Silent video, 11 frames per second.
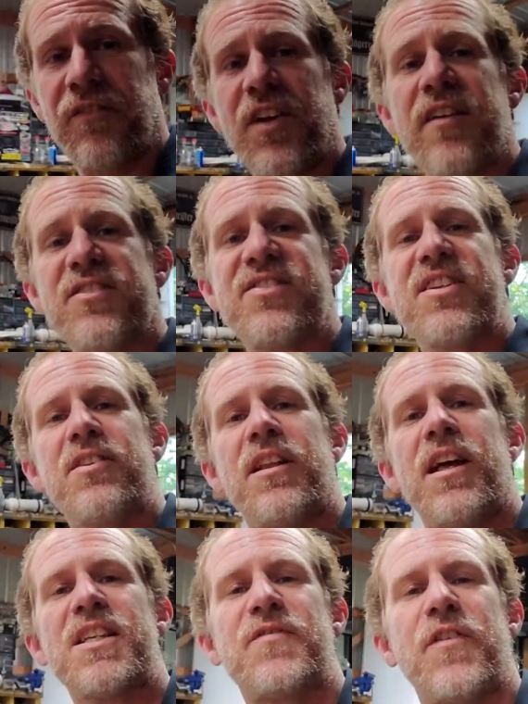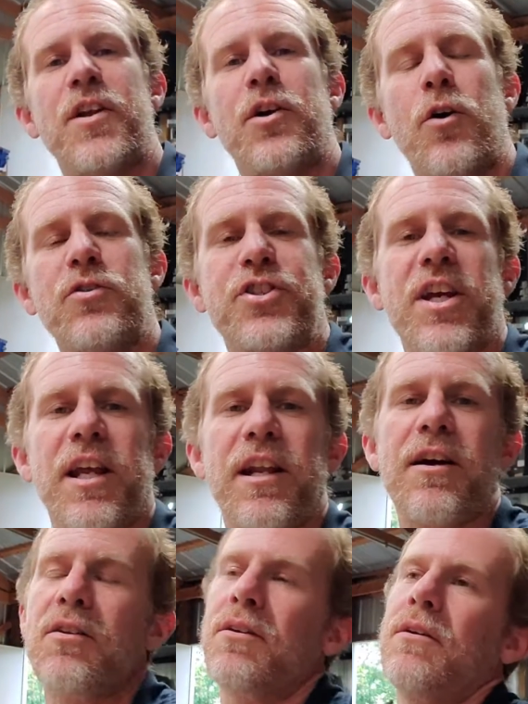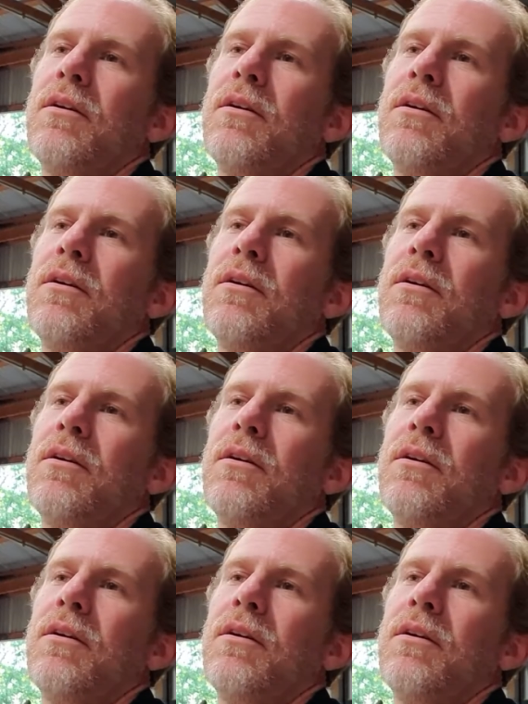haven't seen the last video, go check it out.